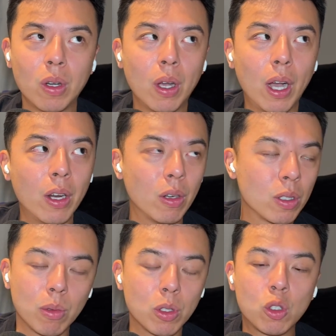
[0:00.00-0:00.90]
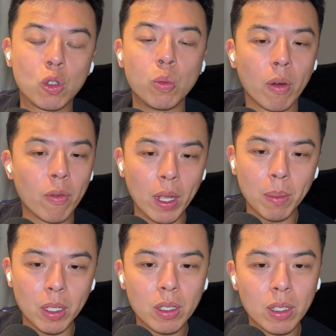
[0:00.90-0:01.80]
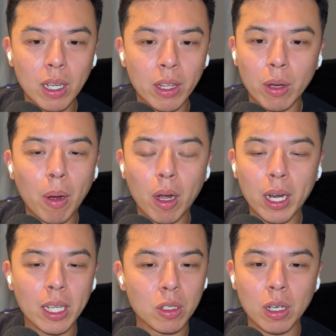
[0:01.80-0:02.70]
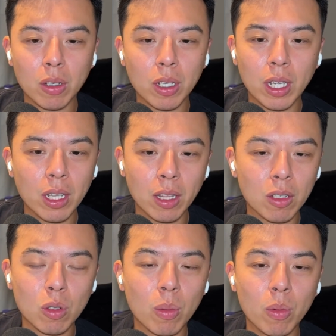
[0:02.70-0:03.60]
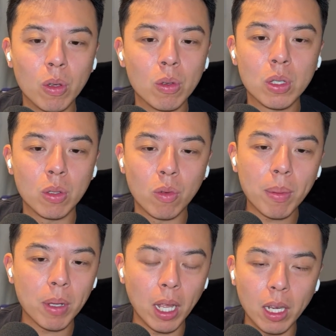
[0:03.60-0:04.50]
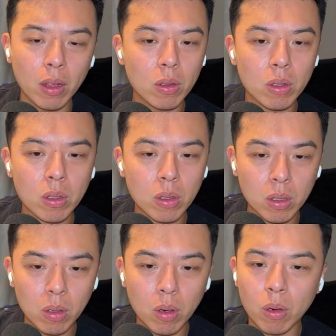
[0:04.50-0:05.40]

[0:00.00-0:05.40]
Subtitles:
I don't know, someone's super famous and their podcast channel. Like, there's no use in replicating those. Or